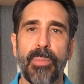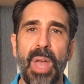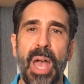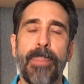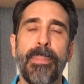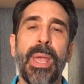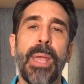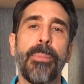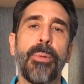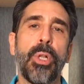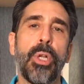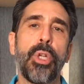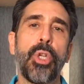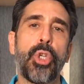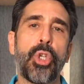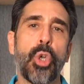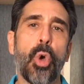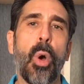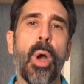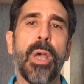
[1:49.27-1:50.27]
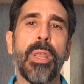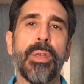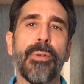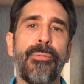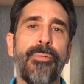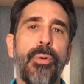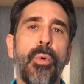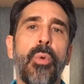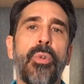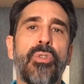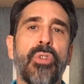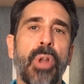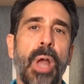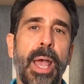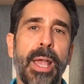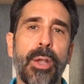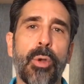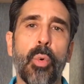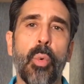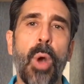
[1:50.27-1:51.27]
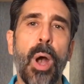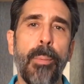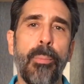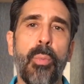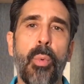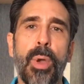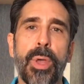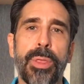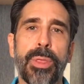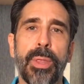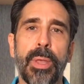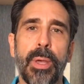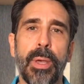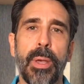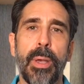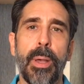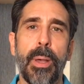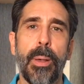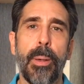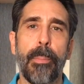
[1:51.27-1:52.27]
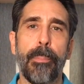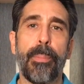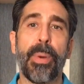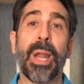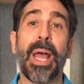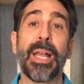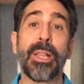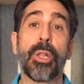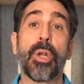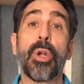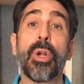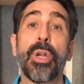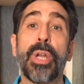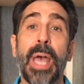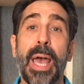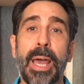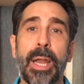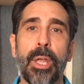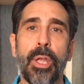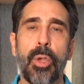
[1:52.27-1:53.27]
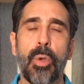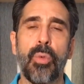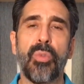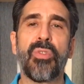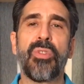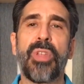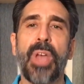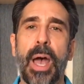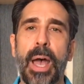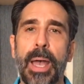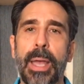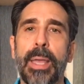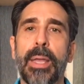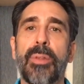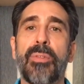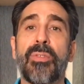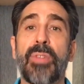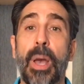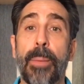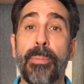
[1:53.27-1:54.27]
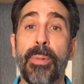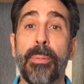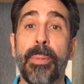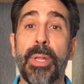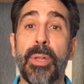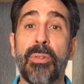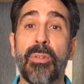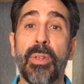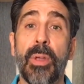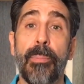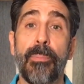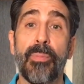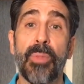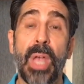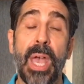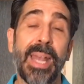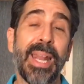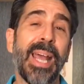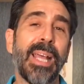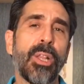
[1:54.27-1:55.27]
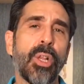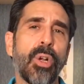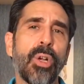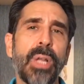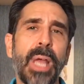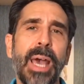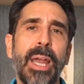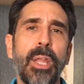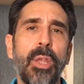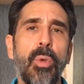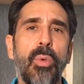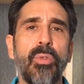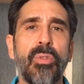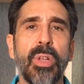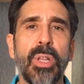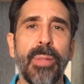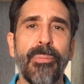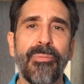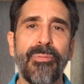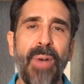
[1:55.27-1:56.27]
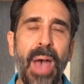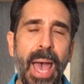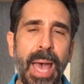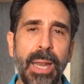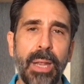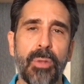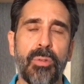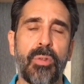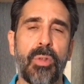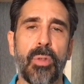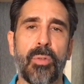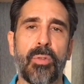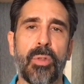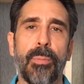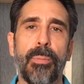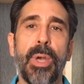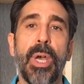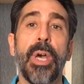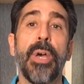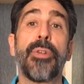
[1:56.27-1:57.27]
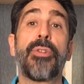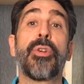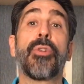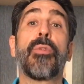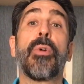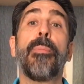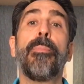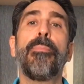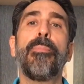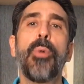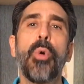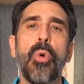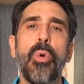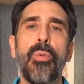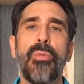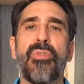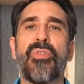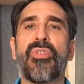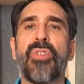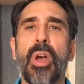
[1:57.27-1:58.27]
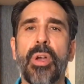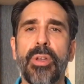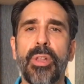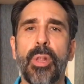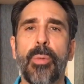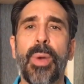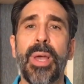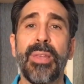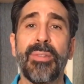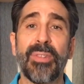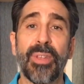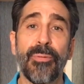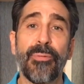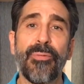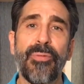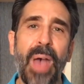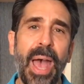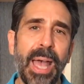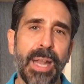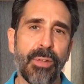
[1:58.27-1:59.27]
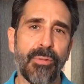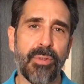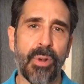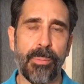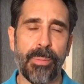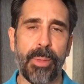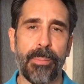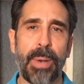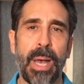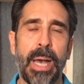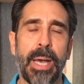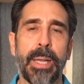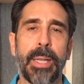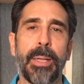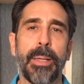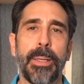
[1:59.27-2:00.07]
I'm able to enjoy the foods that I grew up with, but I learned how to use diet, supplements, and I learned how to use the lymphatic system to remove cellular waste and fat from the body.